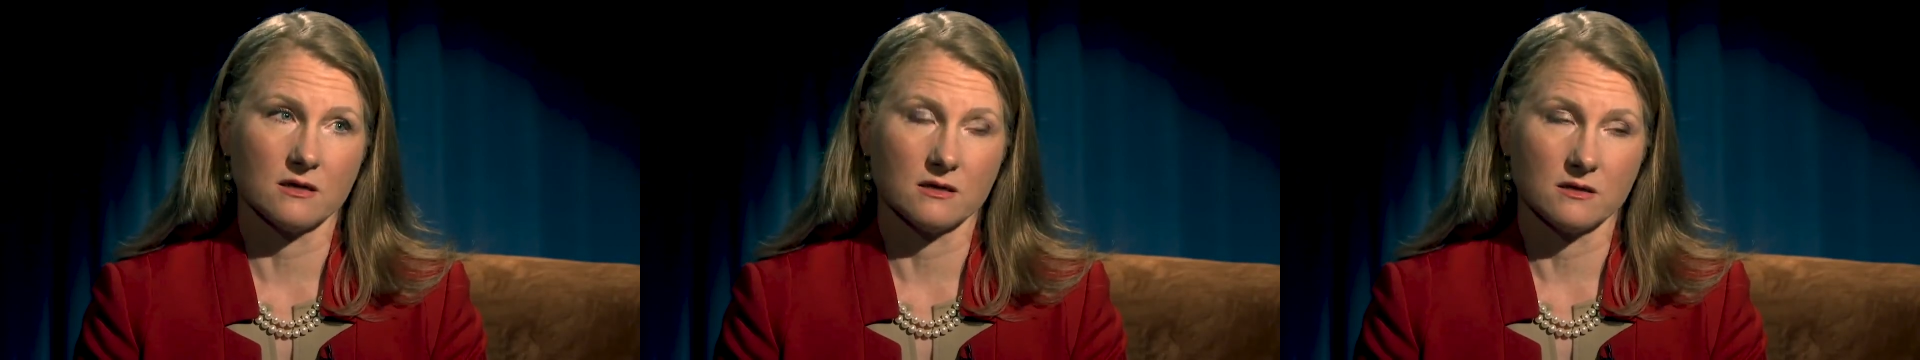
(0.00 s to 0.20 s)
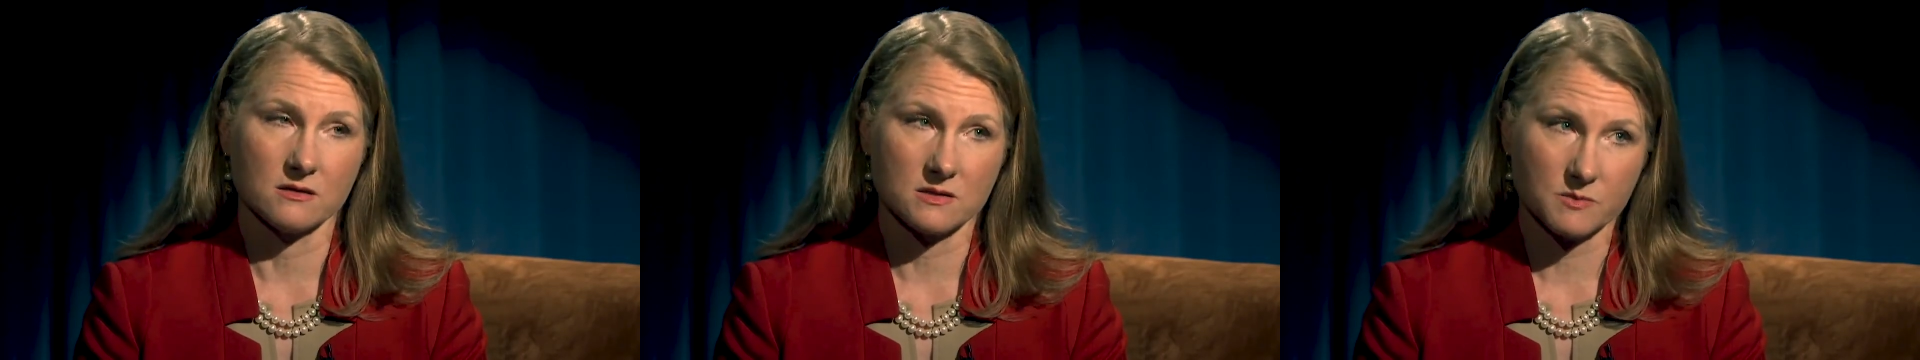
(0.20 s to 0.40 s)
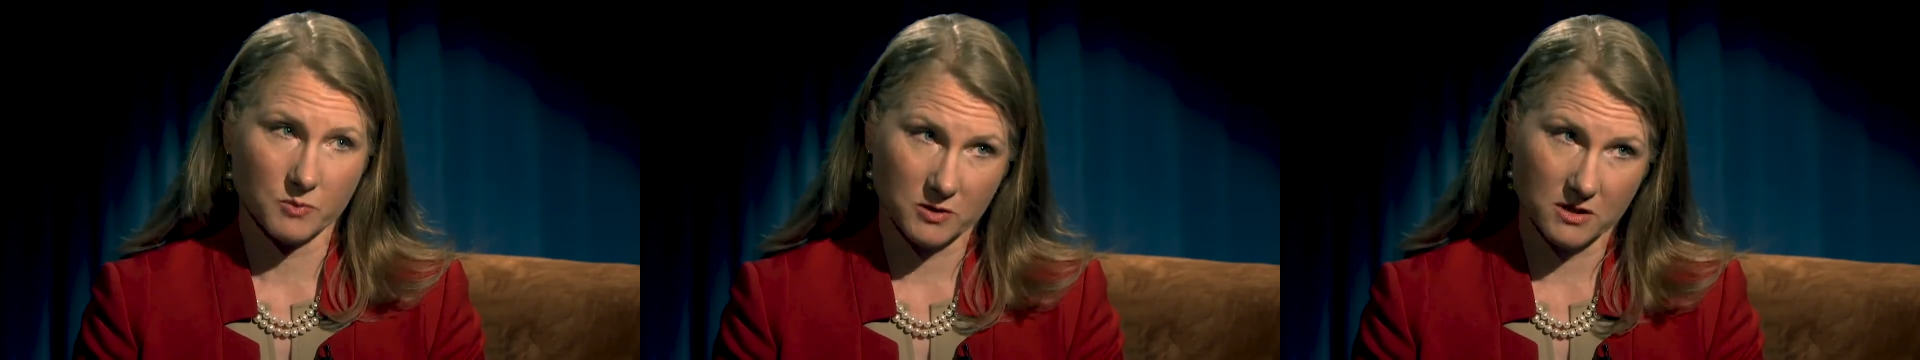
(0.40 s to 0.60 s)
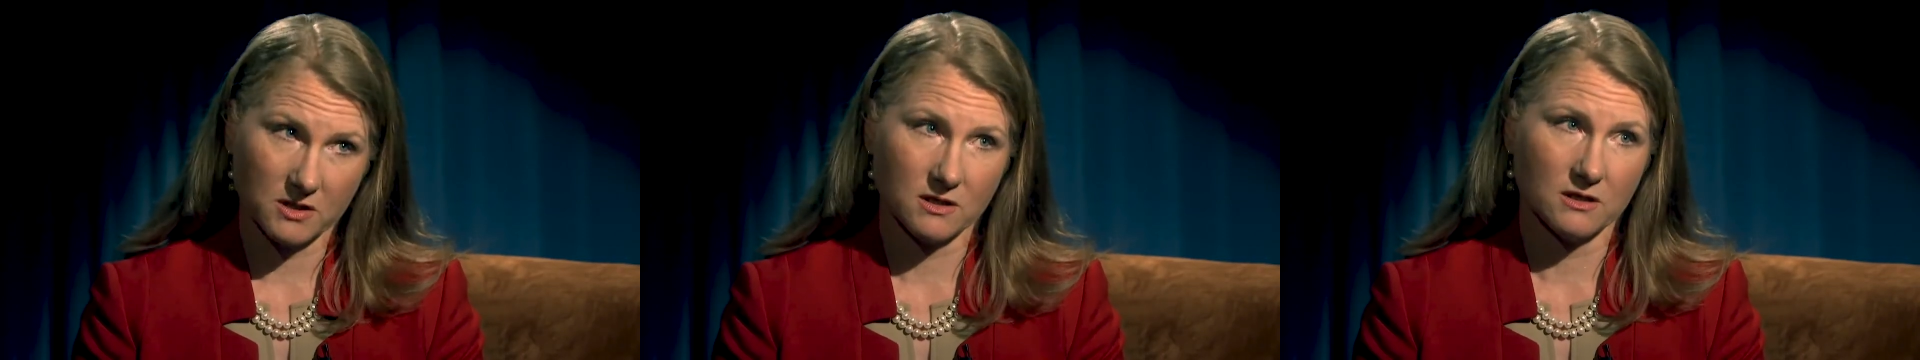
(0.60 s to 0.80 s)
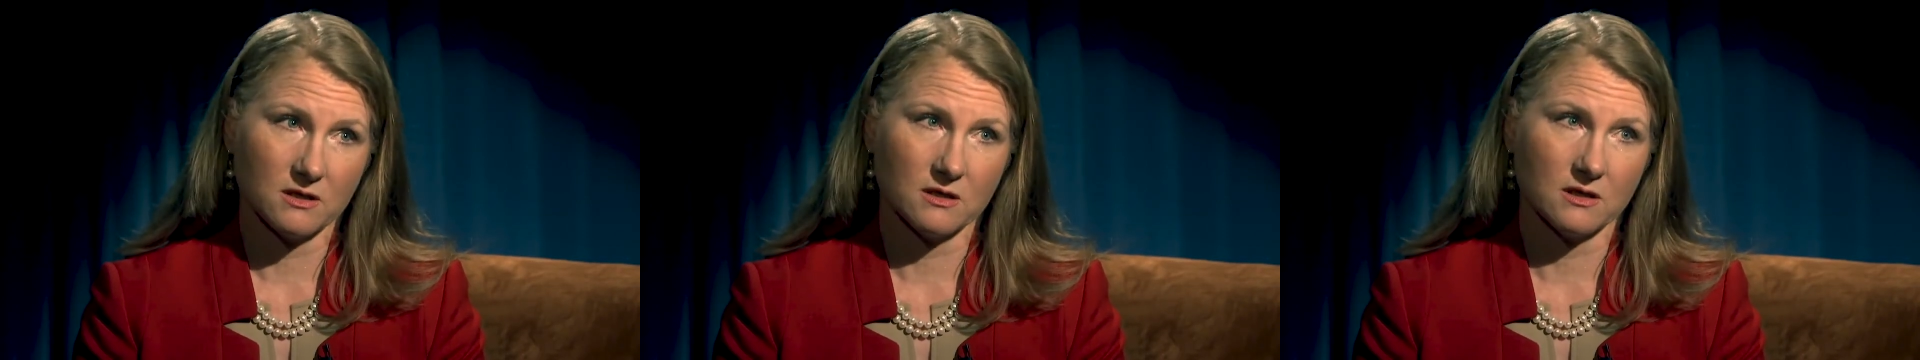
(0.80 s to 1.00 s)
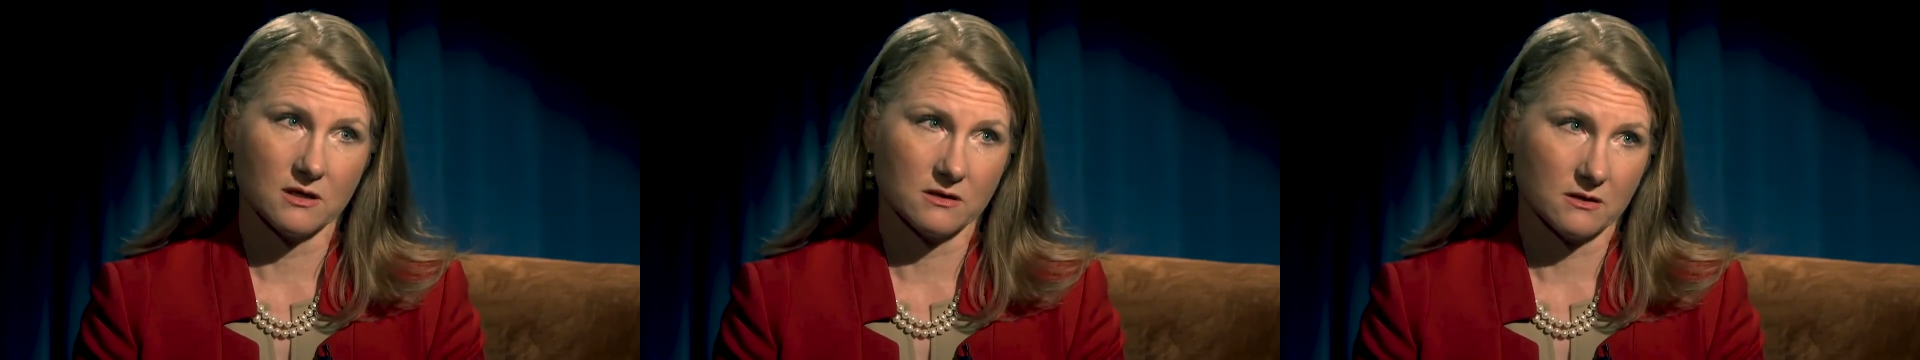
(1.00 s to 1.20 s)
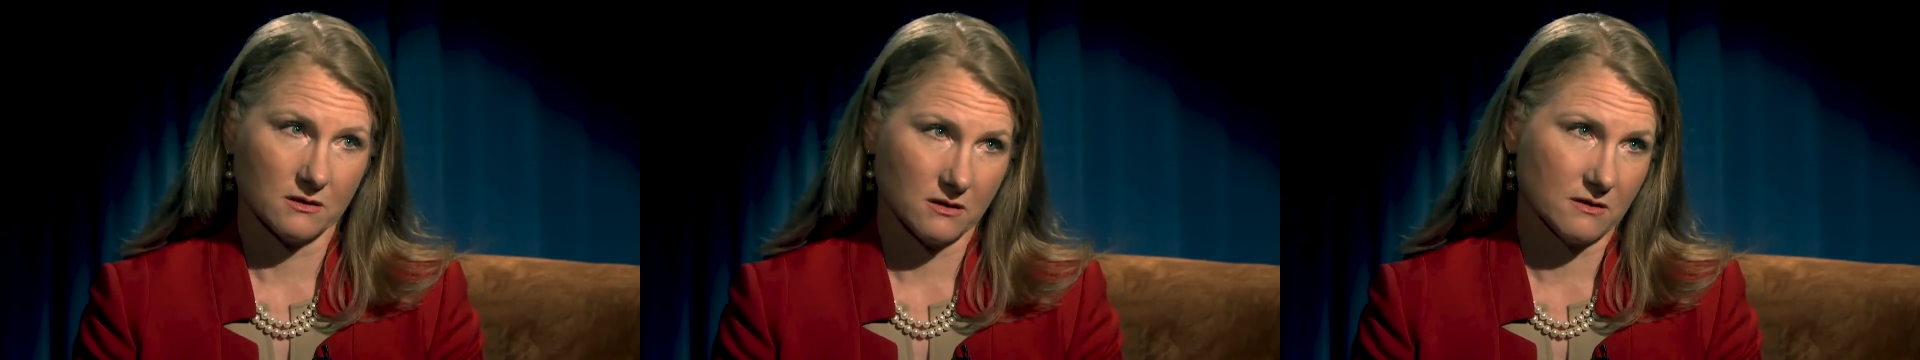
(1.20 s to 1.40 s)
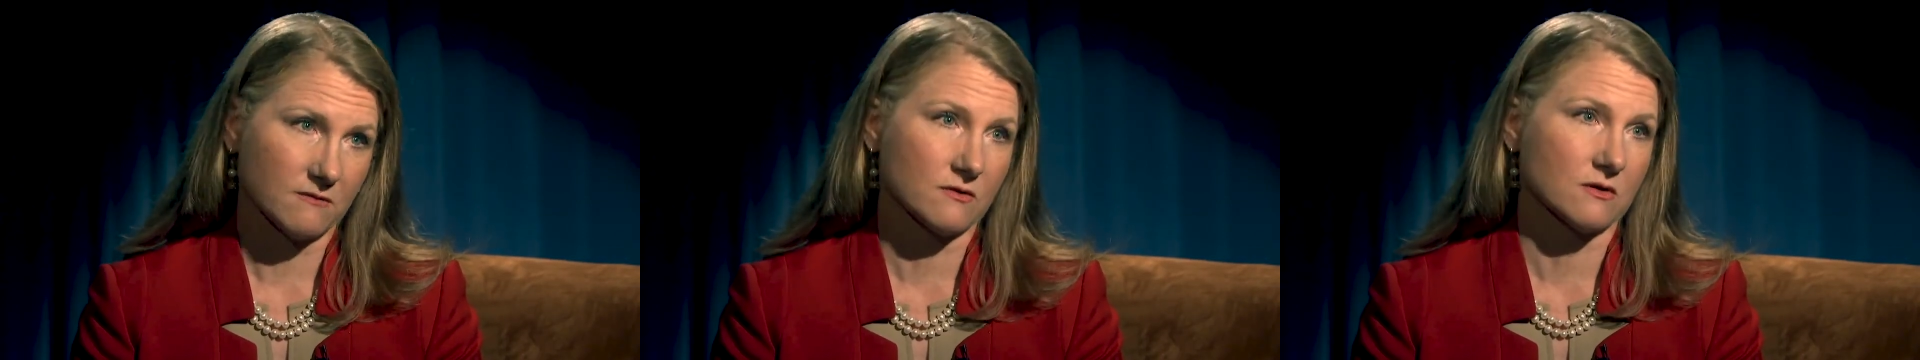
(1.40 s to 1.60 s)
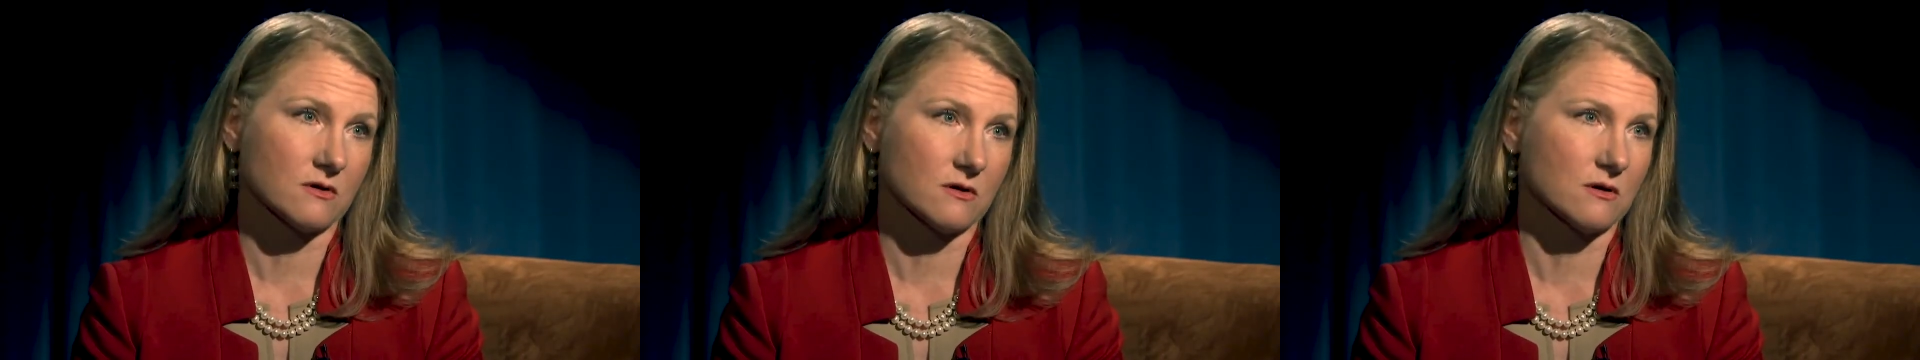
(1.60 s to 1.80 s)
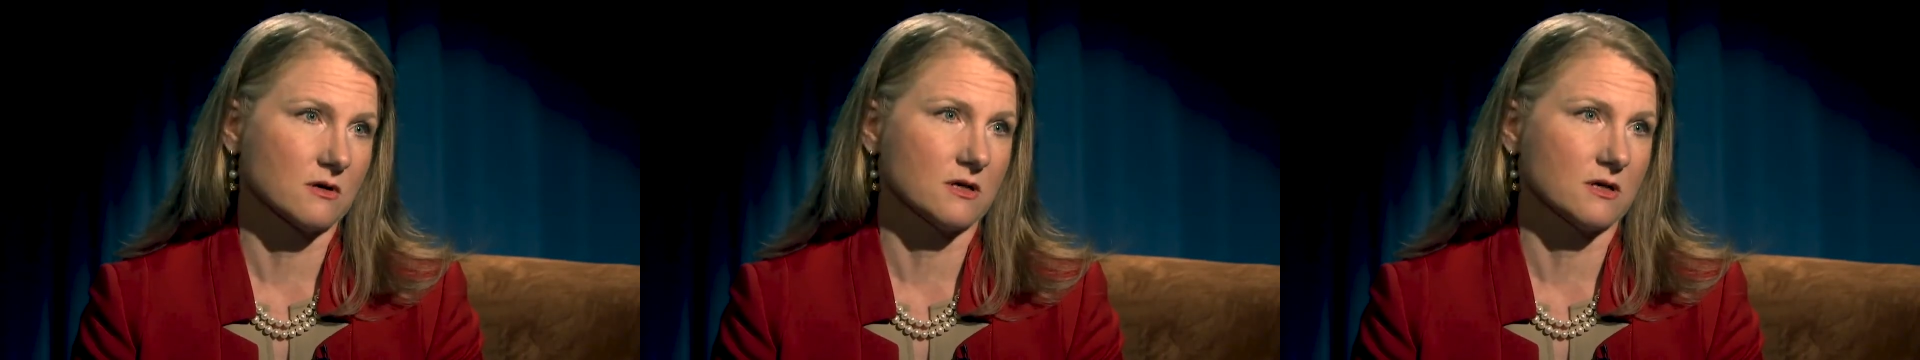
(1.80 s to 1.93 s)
in the spleen and the liver.